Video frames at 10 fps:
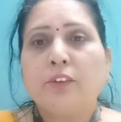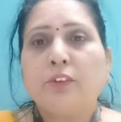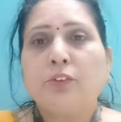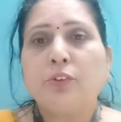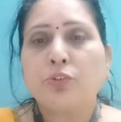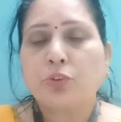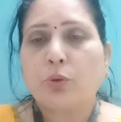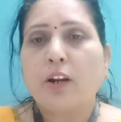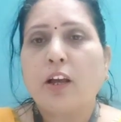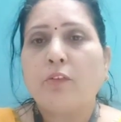to
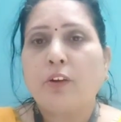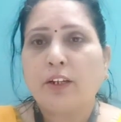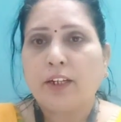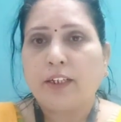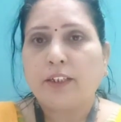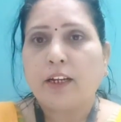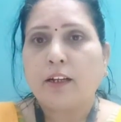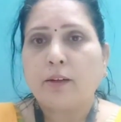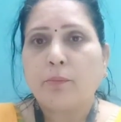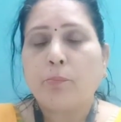store our
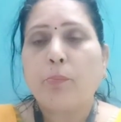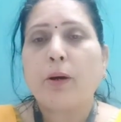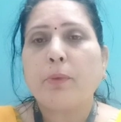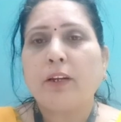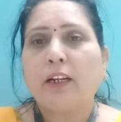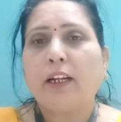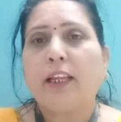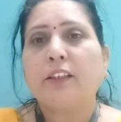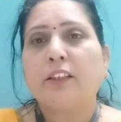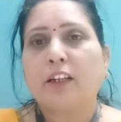data
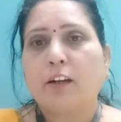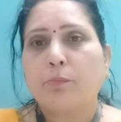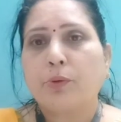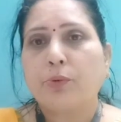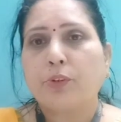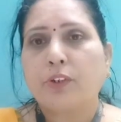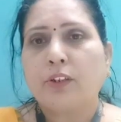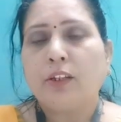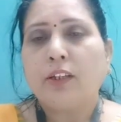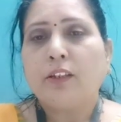permanently in the computer.
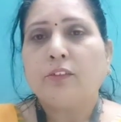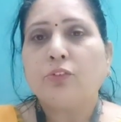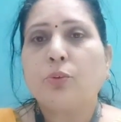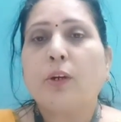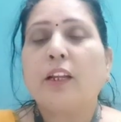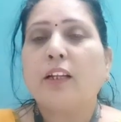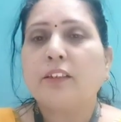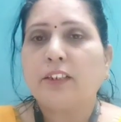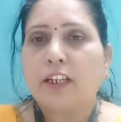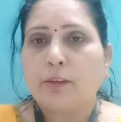So
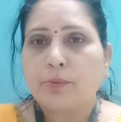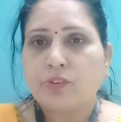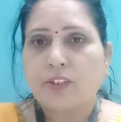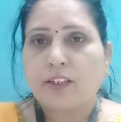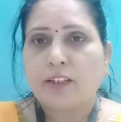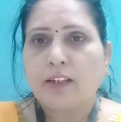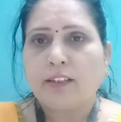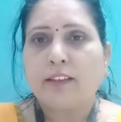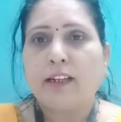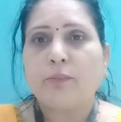another type is there
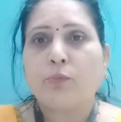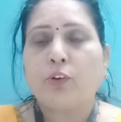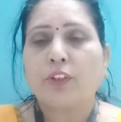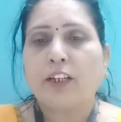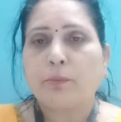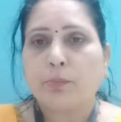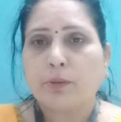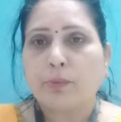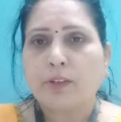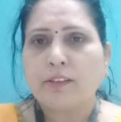that for that
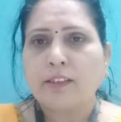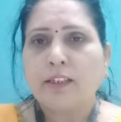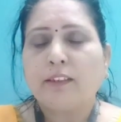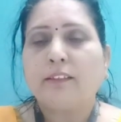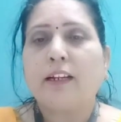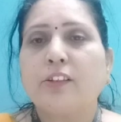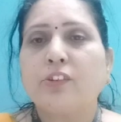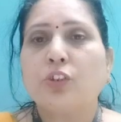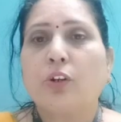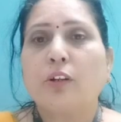purpose, that
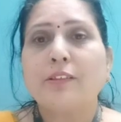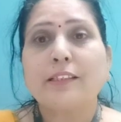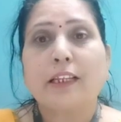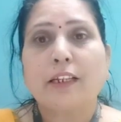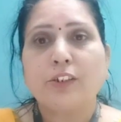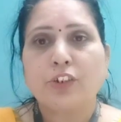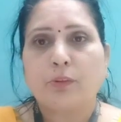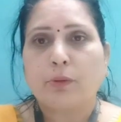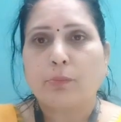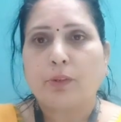your secondary
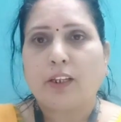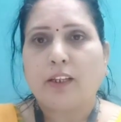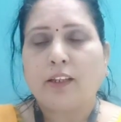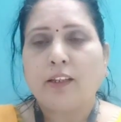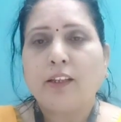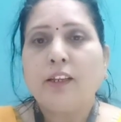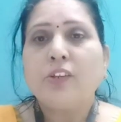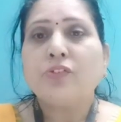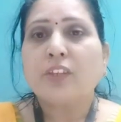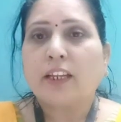memory.
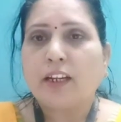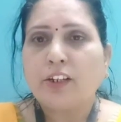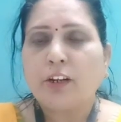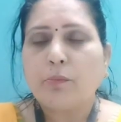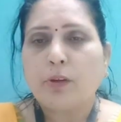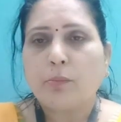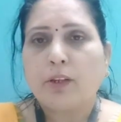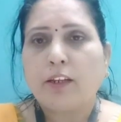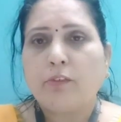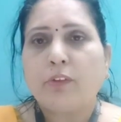Secondary
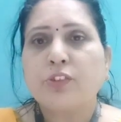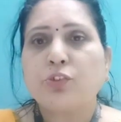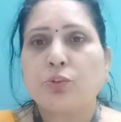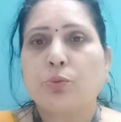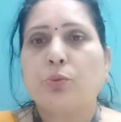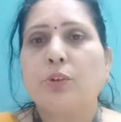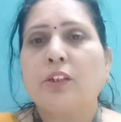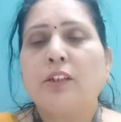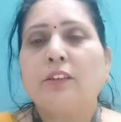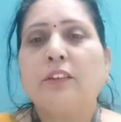memory will store
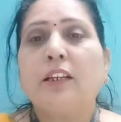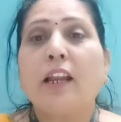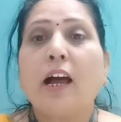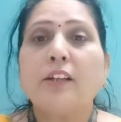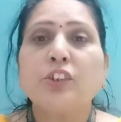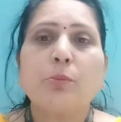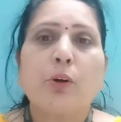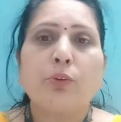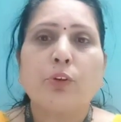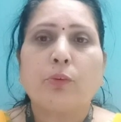the large
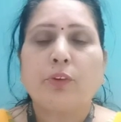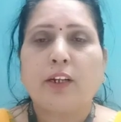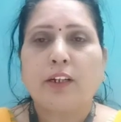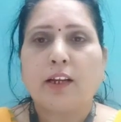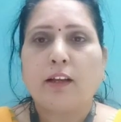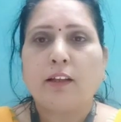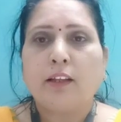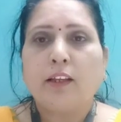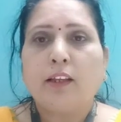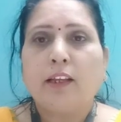amount of data
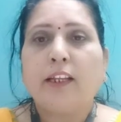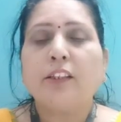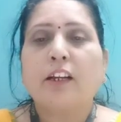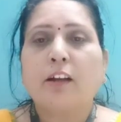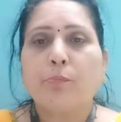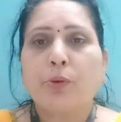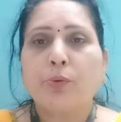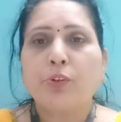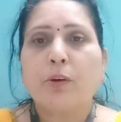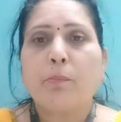in the
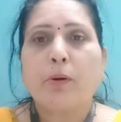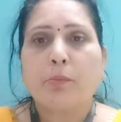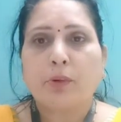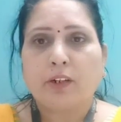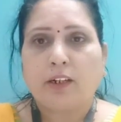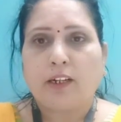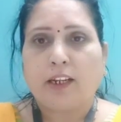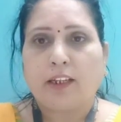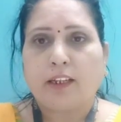computer permanently.